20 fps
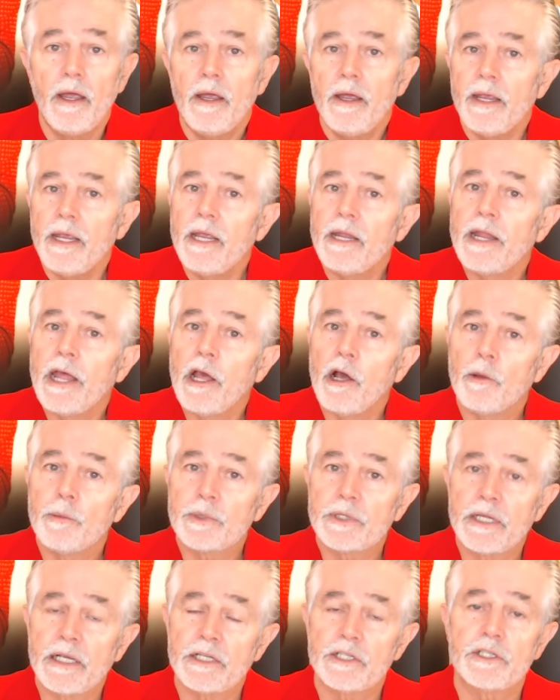it helps
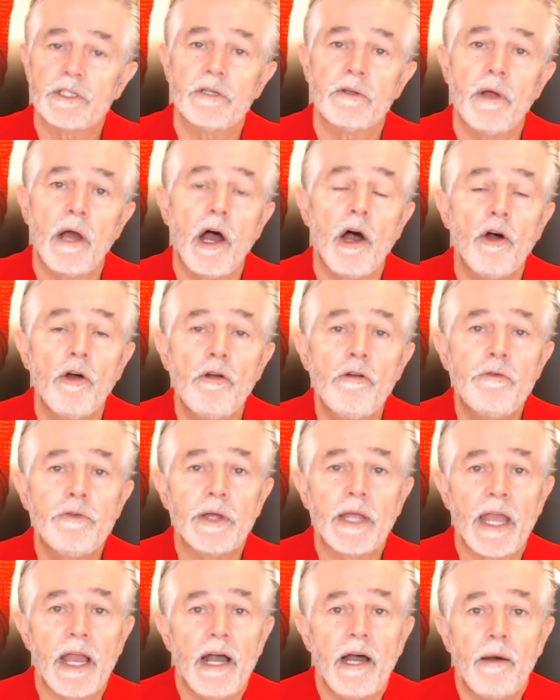us to
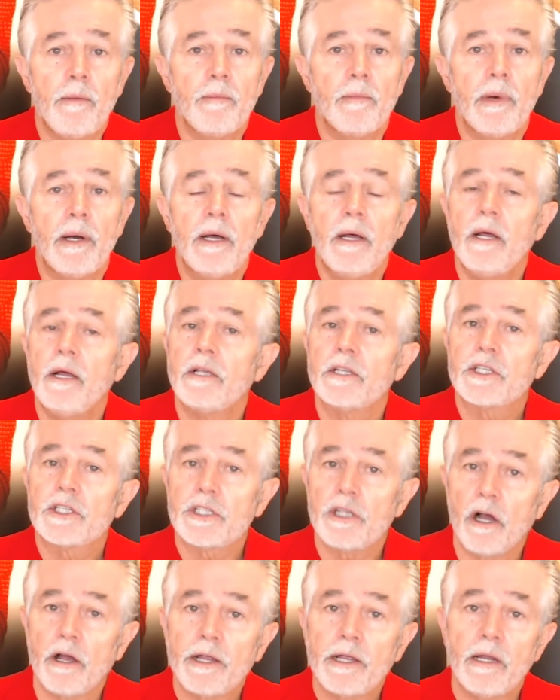overcome
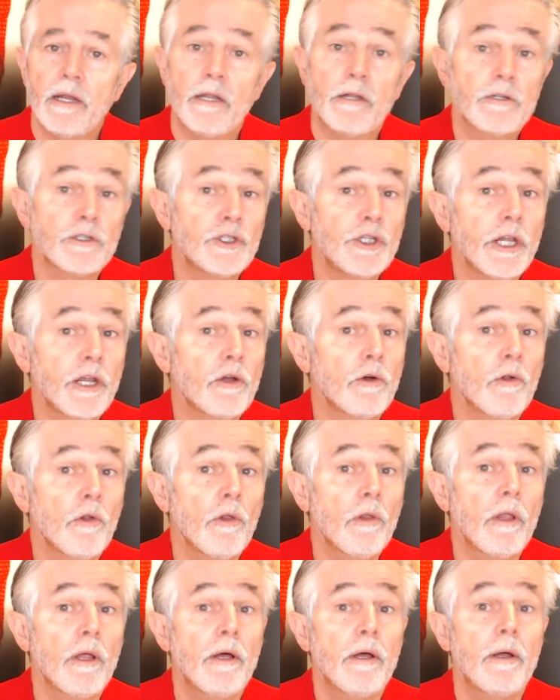
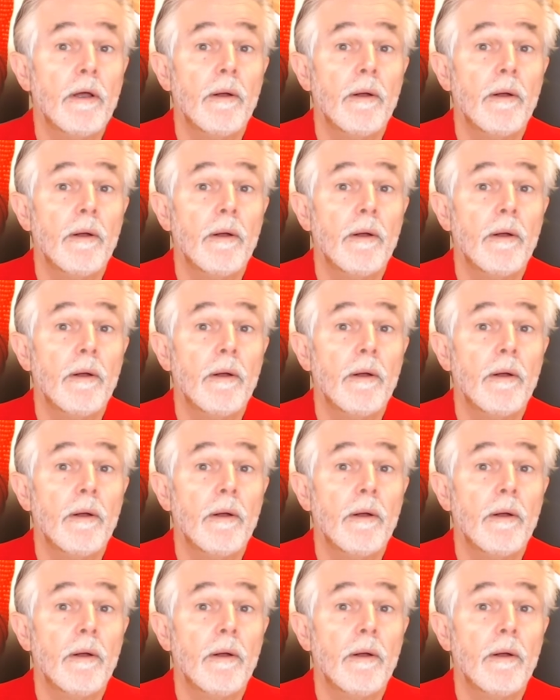psychological